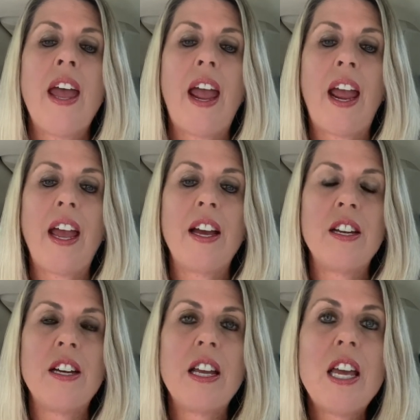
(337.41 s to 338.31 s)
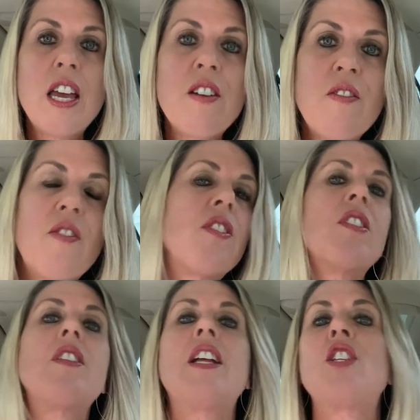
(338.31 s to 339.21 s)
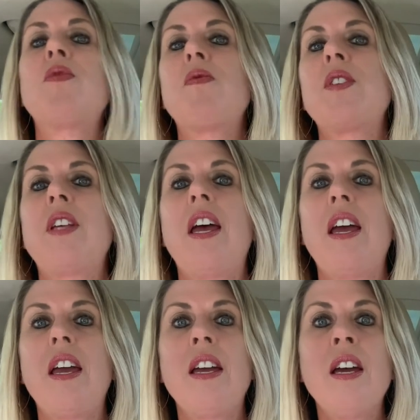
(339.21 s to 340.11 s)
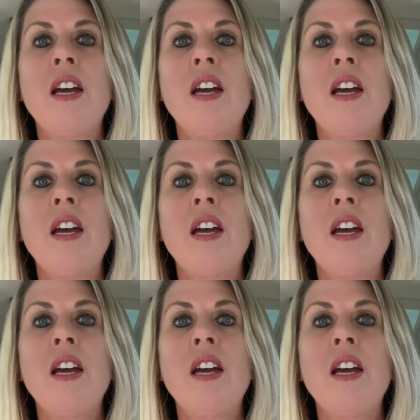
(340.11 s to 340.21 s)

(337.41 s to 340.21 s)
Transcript: And if let's say